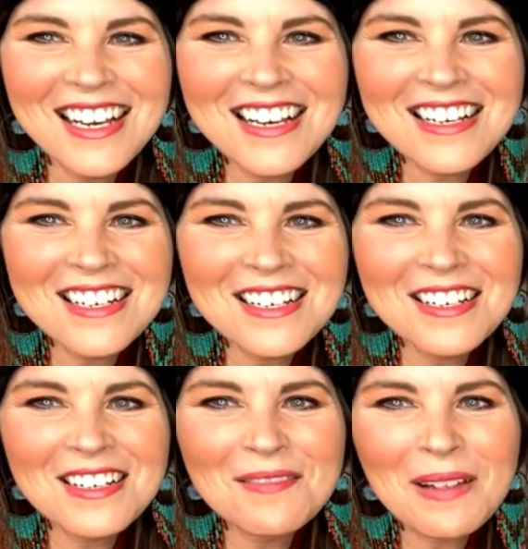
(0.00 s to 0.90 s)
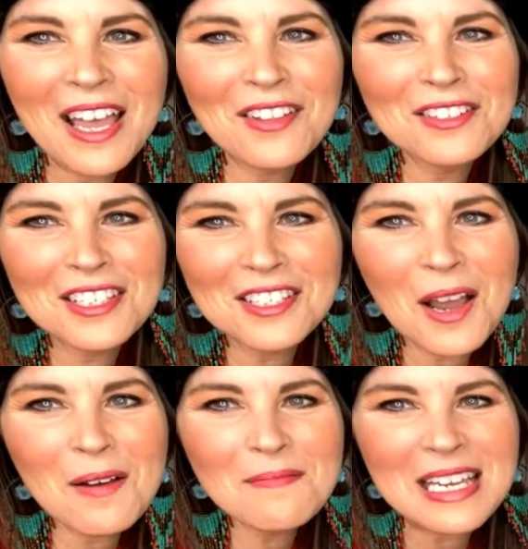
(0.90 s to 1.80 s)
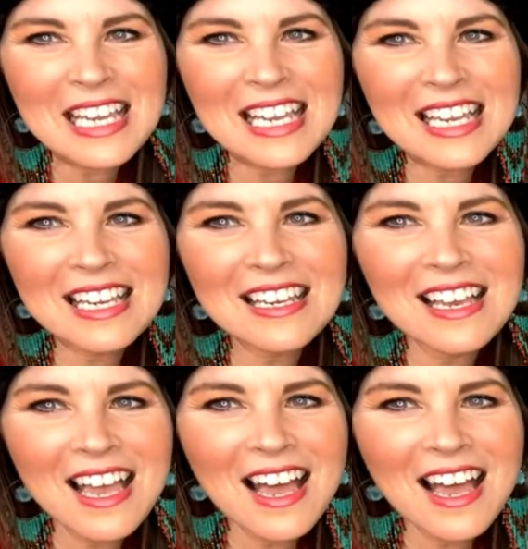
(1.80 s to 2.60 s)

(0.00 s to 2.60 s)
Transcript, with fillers: um, Heather says not me.